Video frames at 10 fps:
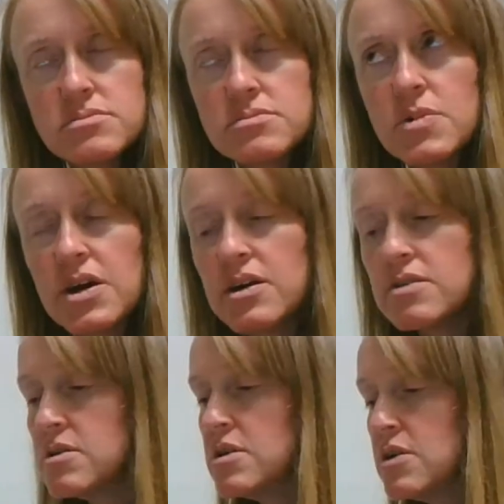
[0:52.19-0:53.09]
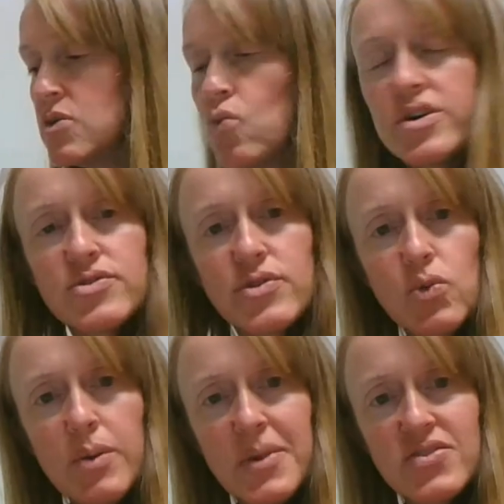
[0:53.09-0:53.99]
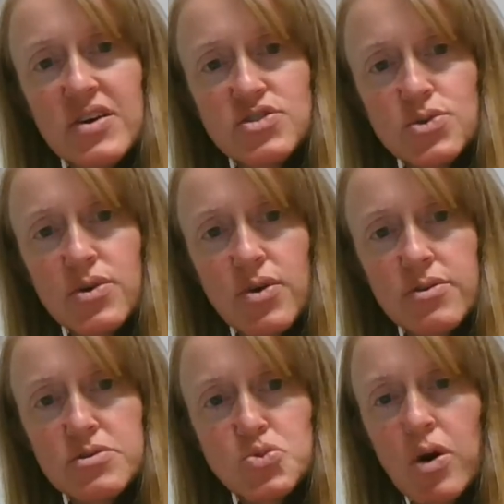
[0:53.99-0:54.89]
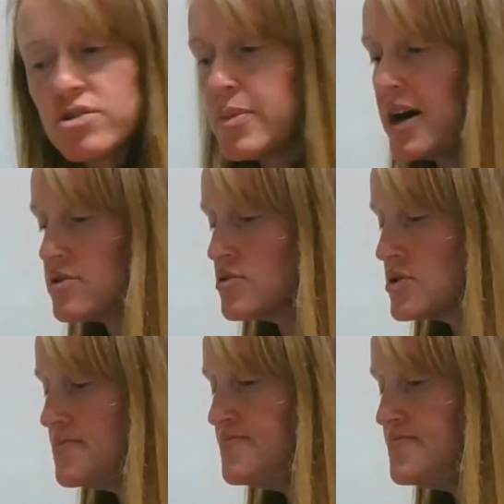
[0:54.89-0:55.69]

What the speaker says: Okay, wondering what might they do with all those water bottles?